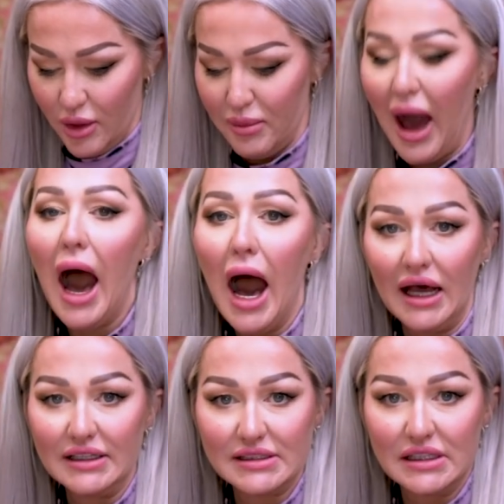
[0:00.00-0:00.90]
with my
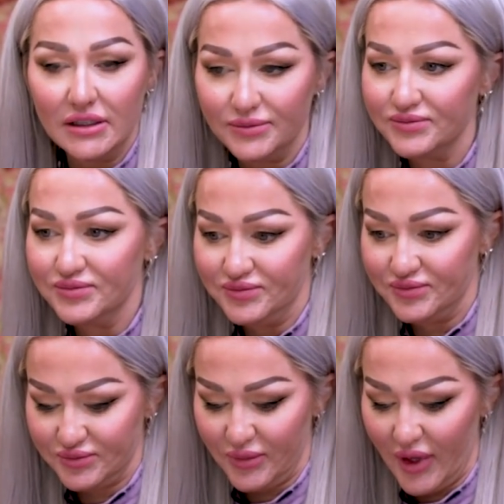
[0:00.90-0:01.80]
eyes.
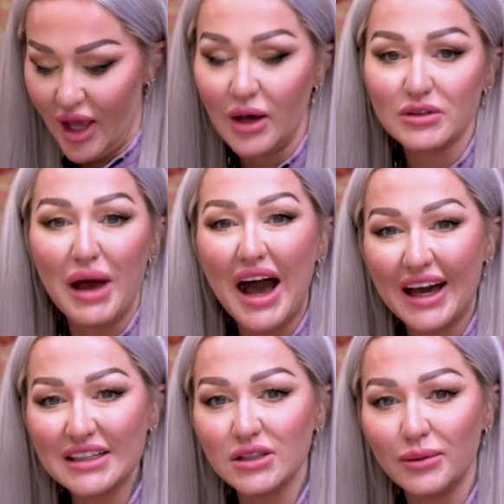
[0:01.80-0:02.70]
That was my
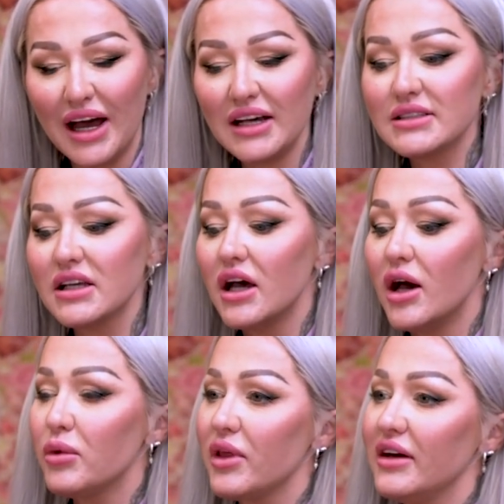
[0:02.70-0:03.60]
eyes, not my ass.
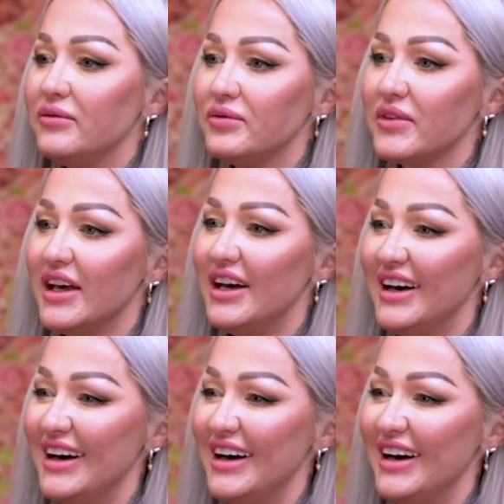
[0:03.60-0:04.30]
But then,